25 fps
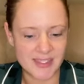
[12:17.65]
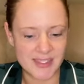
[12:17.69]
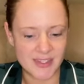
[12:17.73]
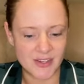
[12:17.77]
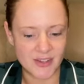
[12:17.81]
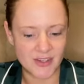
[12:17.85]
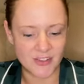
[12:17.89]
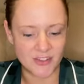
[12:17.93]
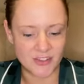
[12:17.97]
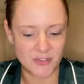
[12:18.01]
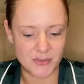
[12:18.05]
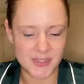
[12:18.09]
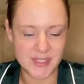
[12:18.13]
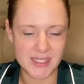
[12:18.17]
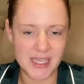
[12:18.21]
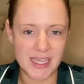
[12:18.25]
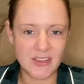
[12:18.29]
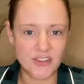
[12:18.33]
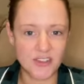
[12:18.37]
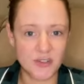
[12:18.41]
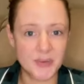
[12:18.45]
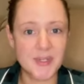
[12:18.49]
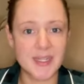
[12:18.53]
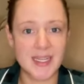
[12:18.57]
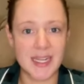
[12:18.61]
So she was saying
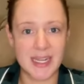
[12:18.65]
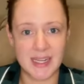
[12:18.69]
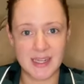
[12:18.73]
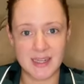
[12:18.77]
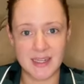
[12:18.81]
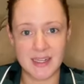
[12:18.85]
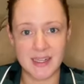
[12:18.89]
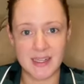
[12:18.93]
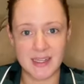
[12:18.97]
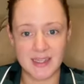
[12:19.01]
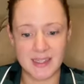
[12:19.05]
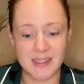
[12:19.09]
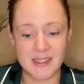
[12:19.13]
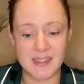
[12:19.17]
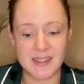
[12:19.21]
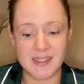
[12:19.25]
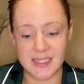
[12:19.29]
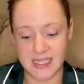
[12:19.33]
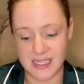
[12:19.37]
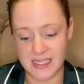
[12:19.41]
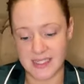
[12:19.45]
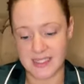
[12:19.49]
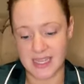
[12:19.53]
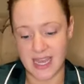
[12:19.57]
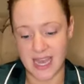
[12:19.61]
she would need
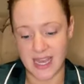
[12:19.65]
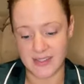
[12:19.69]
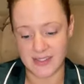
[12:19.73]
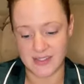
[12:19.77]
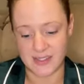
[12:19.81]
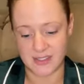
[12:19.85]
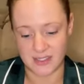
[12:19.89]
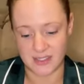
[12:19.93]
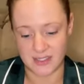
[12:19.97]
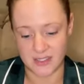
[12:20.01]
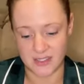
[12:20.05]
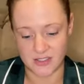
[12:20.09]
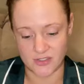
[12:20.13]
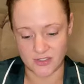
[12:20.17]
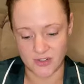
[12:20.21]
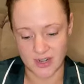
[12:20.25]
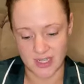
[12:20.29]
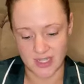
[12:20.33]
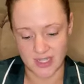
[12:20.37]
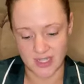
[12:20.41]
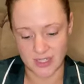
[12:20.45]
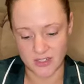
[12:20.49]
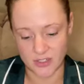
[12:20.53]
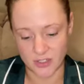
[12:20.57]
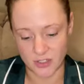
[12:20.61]
6,000
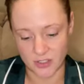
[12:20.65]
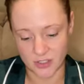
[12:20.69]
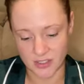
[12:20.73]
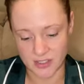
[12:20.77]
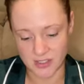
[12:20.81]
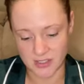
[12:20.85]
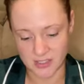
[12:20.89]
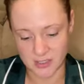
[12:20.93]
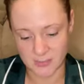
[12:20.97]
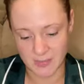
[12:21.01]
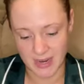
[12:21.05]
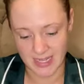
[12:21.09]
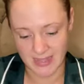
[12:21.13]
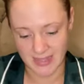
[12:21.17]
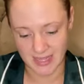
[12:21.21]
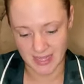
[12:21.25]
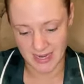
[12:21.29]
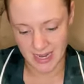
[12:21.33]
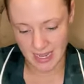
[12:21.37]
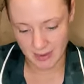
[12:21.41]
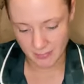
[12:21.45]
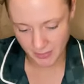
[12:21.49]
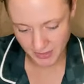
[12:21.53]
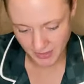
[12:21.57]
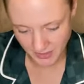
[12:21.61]
Australian dollars to make that
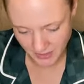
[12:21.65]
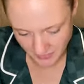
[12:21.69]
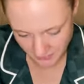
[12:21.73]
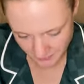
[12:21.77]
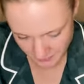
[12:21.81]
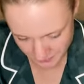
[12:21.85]
happen.